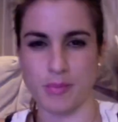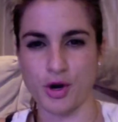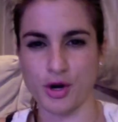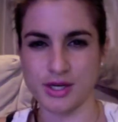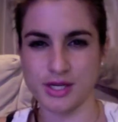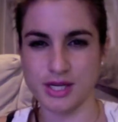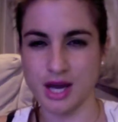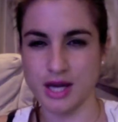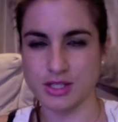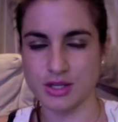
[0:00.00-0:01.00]
burgundy
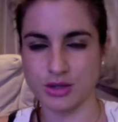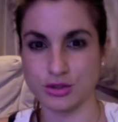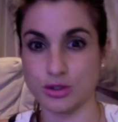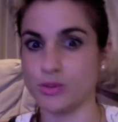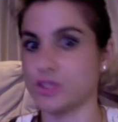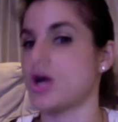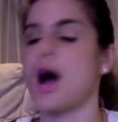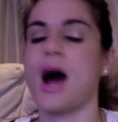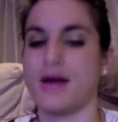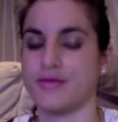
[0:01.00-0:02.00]
kind of tone to it, which is
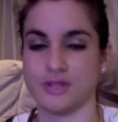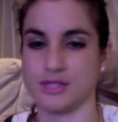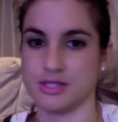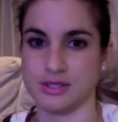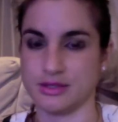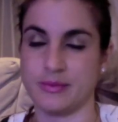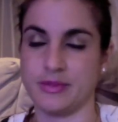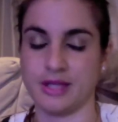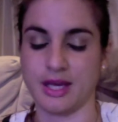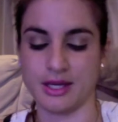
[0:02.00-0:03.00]
hot for this season. I
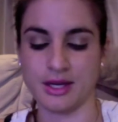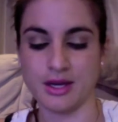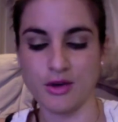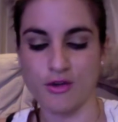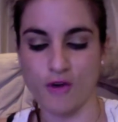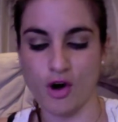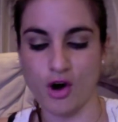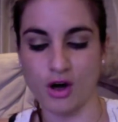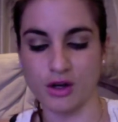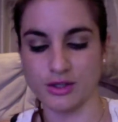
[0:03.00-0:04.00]
mean, like,
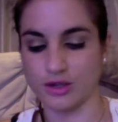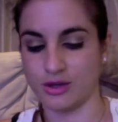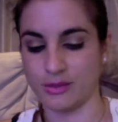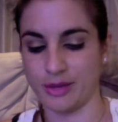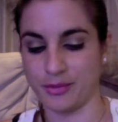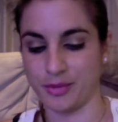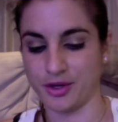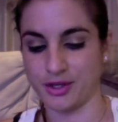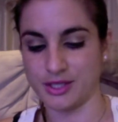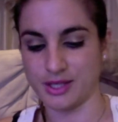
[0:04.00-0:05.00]
fall is all about
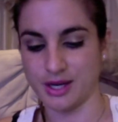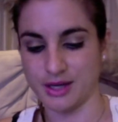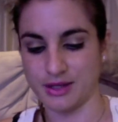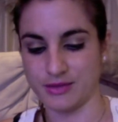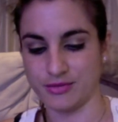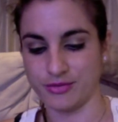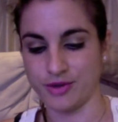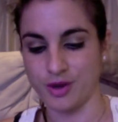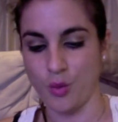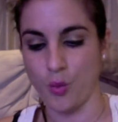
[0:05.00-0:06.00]
burgundy kind of
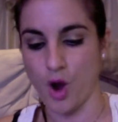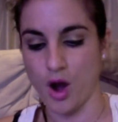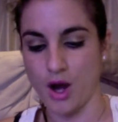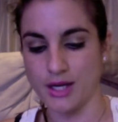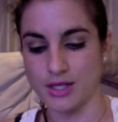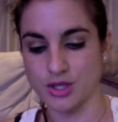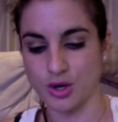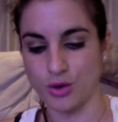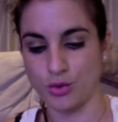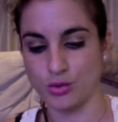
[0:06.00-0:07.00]
wine
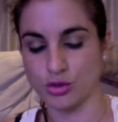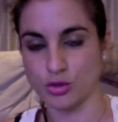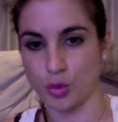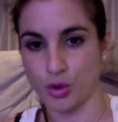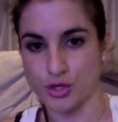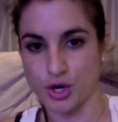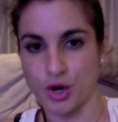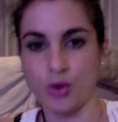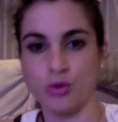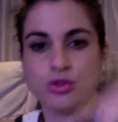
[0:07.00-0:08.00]
tones,
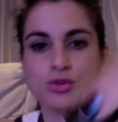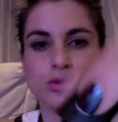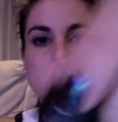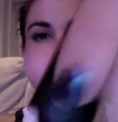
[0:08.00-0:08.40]
Bordeaux sort of